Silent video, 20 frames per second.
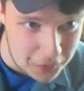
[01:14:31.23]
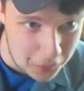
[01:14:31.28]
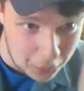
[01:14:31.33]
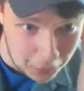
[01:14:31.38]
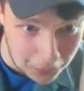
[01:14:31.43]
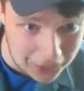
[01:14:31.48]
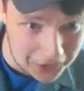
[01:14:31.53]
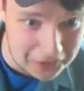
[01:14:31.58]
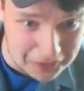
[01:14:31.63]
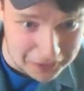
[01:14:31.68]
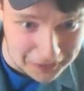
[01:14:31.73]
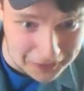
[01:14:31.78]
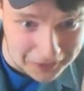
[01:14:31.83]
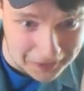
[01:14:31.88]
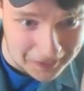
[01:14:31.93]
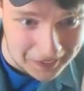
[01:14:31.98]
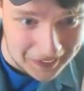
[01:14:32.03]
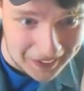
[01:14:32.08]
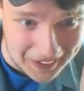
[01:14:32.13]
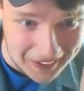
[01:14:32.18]
I can't believe we've
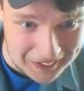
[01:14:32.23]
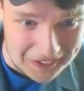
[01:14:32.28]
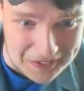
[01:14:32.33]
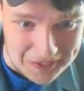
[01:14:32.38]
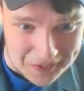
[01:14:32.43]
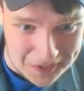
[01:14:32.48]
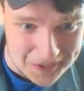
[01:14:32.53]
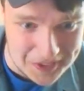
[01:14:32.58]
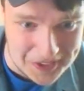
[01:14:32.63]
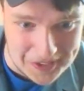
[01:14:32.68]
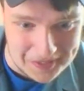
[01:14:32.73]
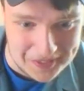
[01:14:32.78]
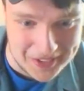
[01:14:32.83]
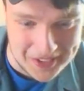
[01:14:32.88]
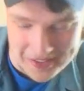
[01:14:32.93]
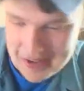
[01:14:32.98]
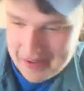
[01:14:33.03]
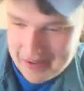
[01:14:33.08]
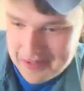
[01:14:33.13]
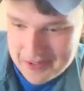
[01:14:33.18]
got this to work for
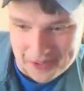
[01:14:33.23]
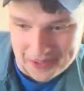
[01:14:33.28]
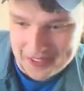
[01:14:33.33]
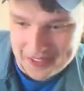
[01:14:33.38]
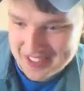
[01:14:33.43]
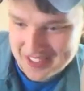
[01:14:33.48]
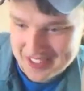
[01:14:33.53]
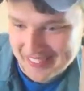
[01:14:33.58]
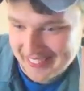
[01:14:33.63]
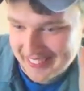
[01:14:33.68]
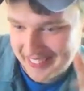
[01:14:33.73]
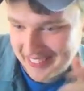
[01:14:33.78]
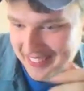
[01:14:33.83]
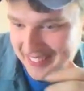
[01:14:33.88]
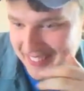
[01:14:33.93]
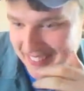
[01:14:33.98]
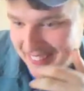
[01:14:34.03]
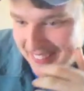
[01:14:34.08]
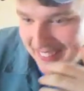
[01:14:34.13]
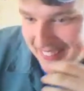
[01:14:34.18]
an hour and 14
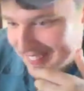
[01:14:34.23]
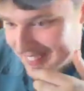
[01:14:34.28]
minutes. I'm